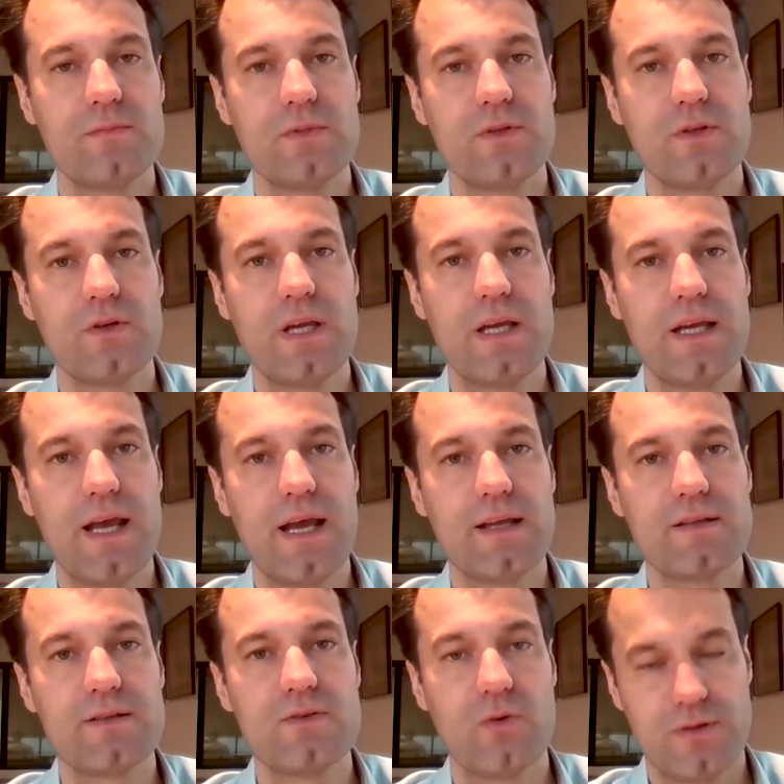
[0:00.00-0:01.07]
looking
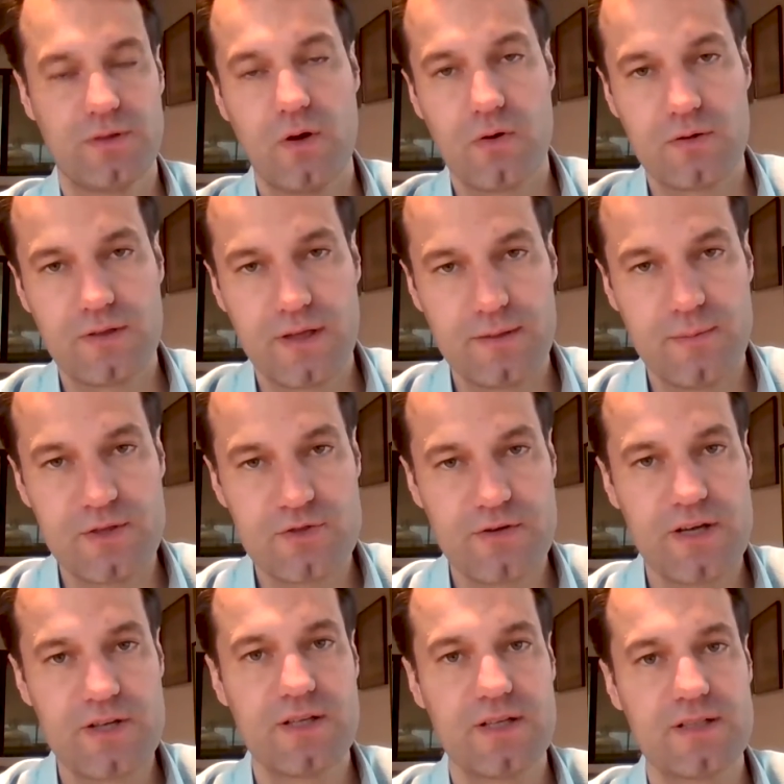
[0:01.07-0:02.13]
at, or the
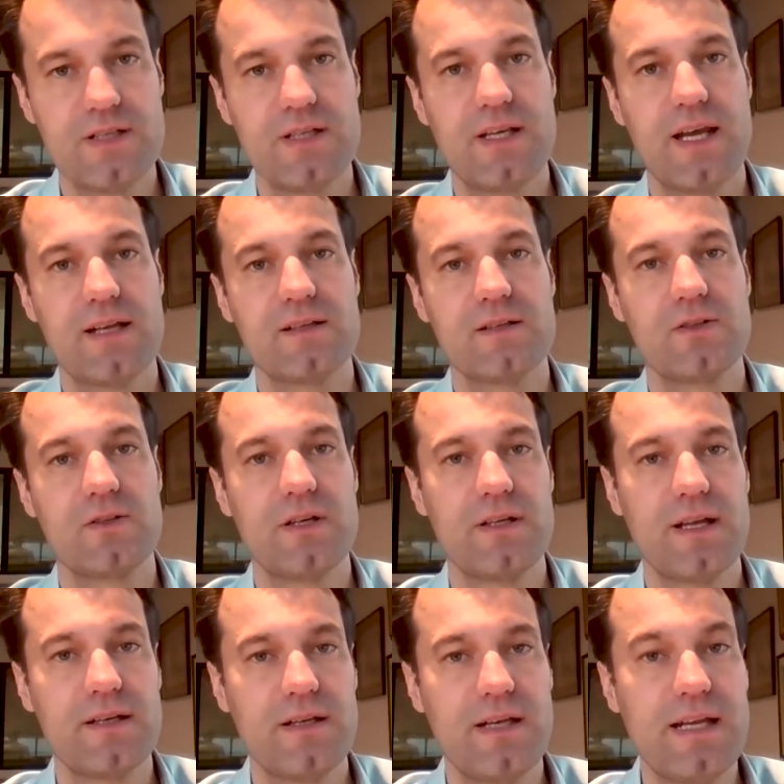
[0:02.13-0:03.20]
administration has indicated they're
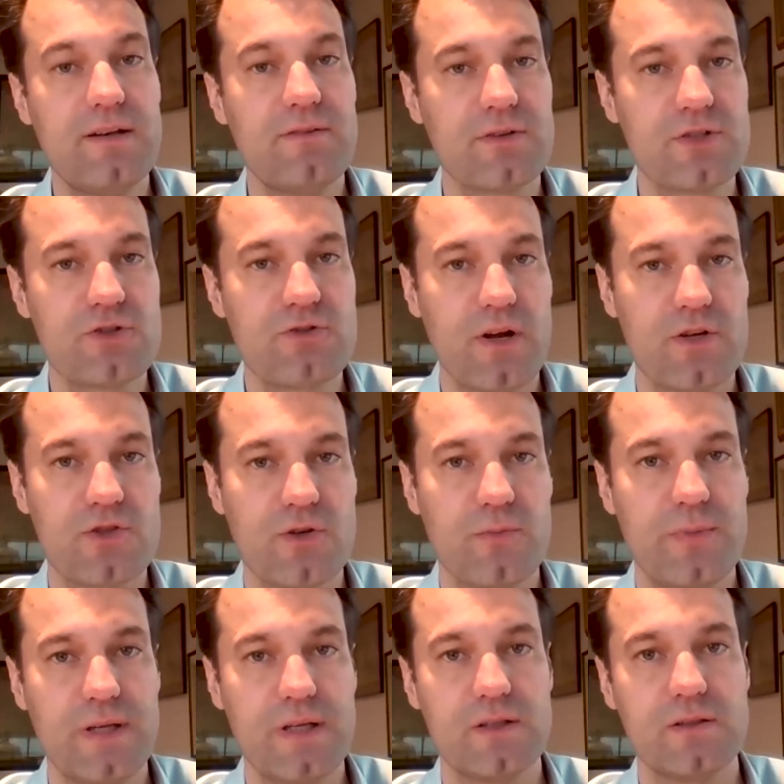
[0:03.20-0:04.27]
looking at an infrastructure
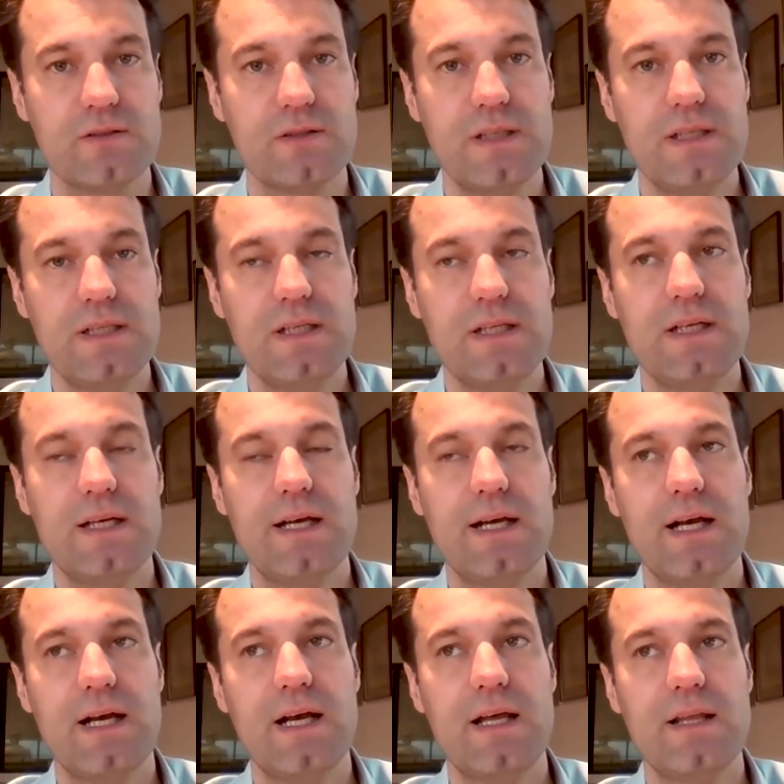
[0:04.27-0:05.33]
bill.
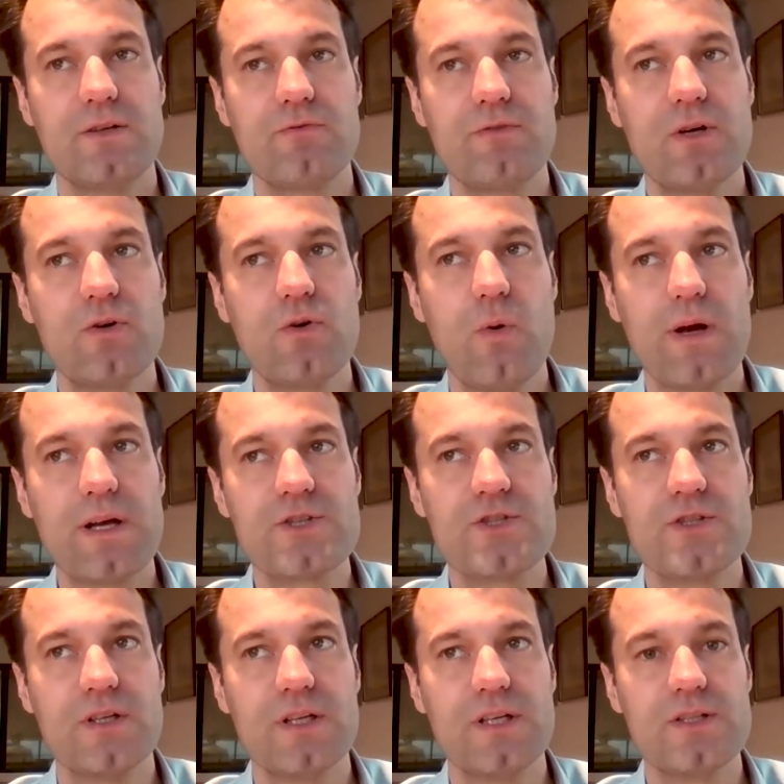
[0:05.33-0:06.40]
The real
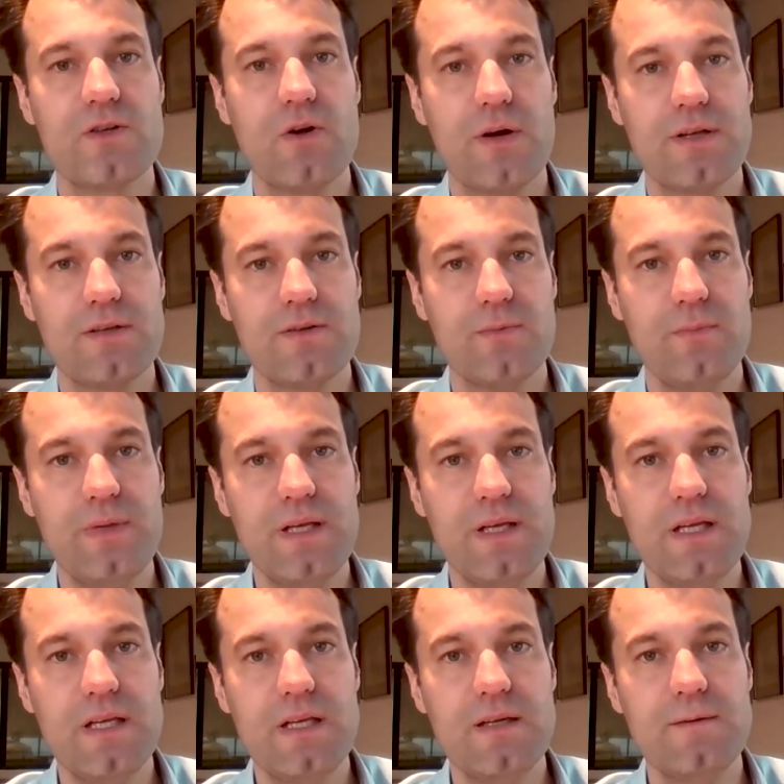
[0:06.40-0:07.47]
question is going to
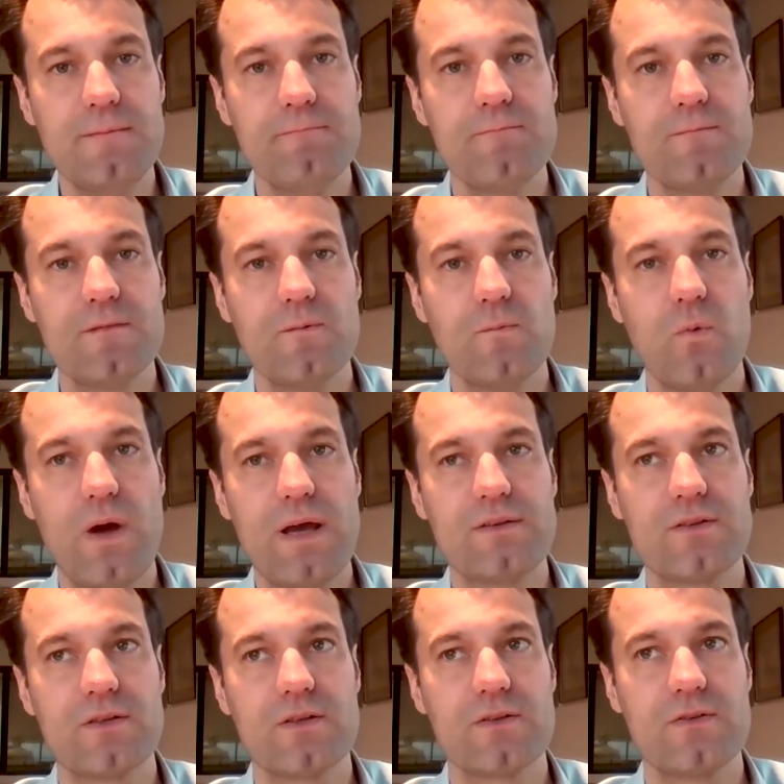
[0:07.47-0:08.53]
be
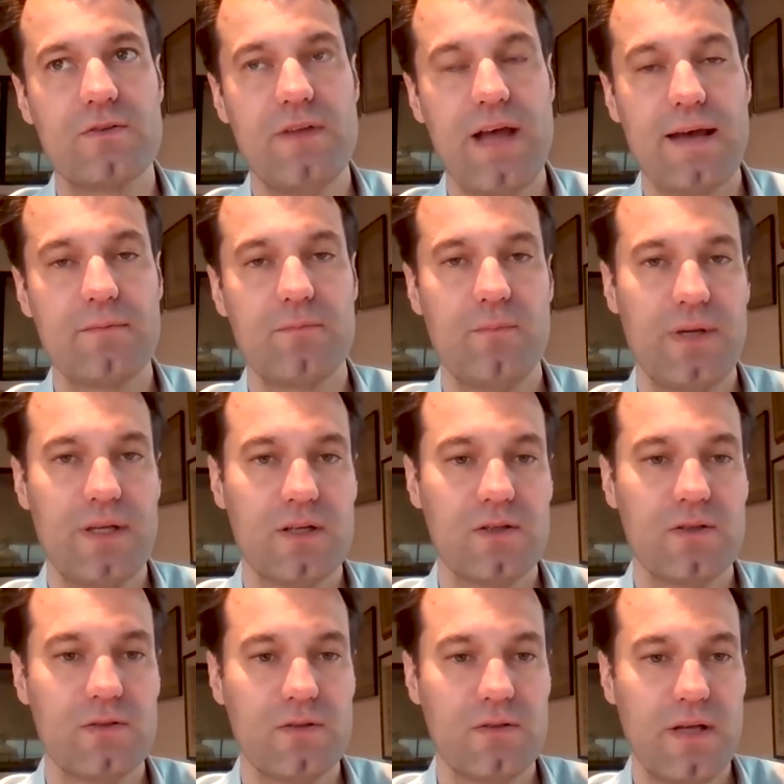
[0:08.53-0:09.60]
whether that
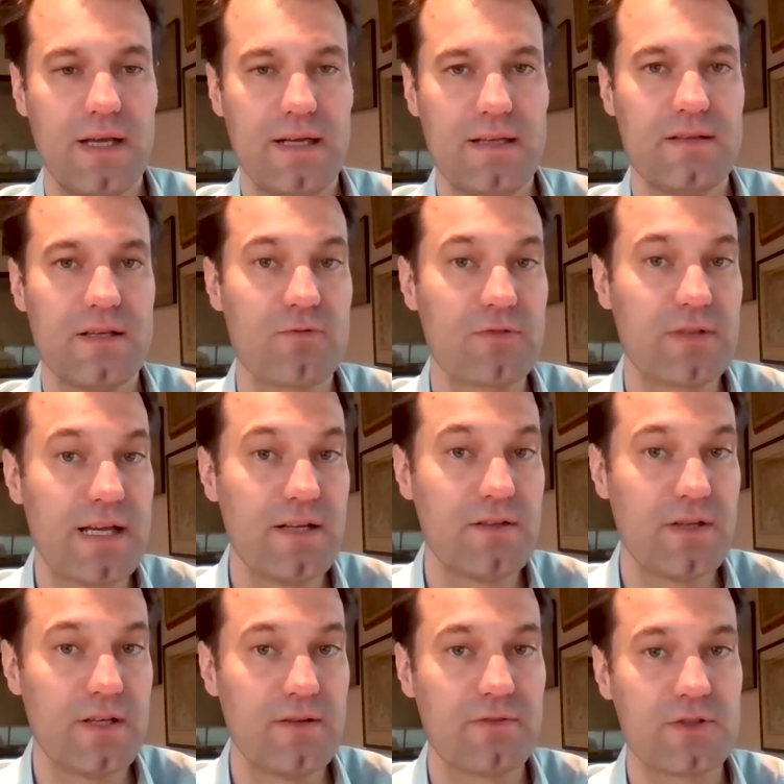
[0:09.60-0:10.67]
bill, anything related
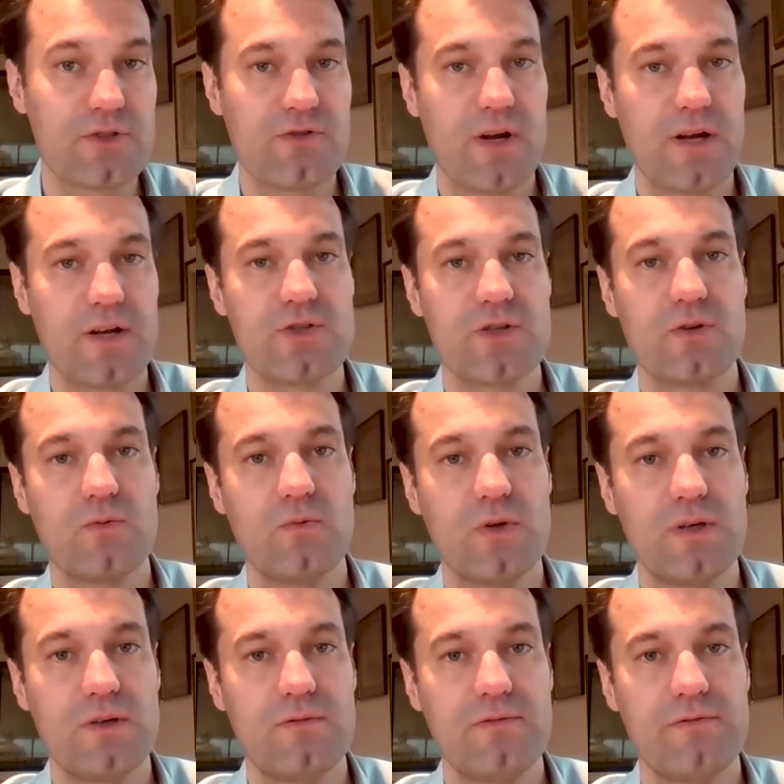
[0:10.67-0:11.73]
to infrastructure,
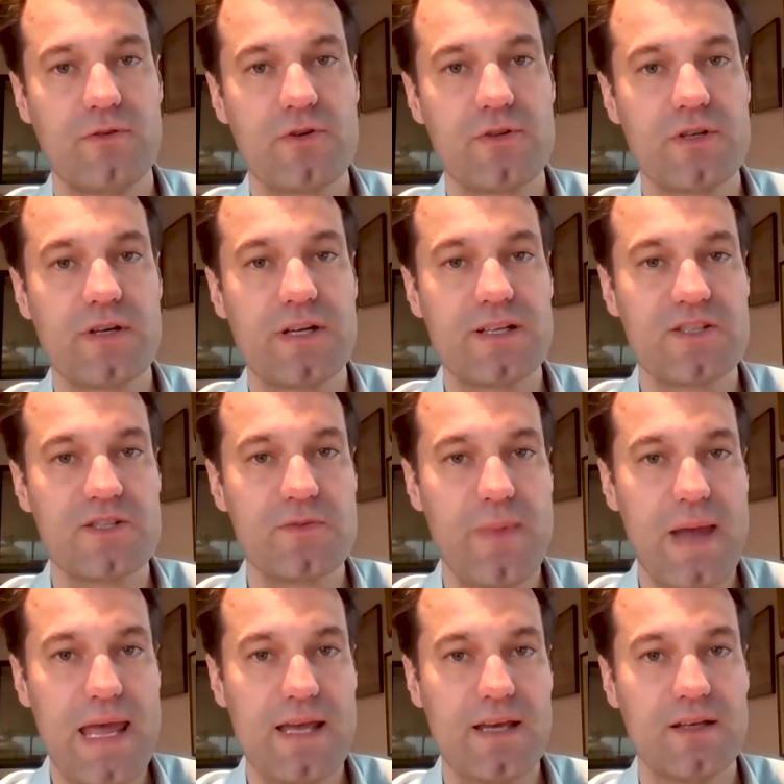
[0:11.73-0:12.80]
would further
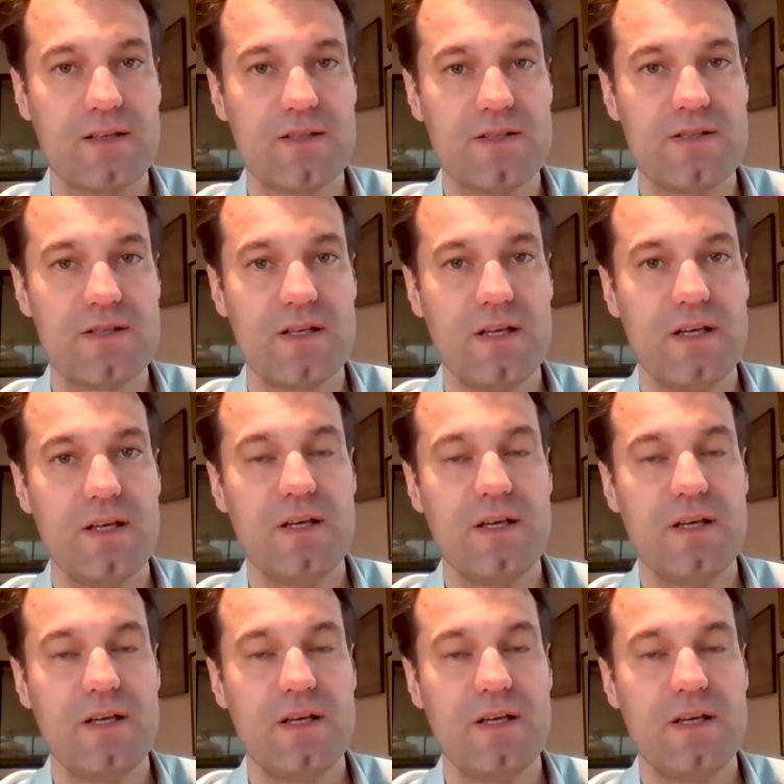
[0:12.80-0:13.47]
expand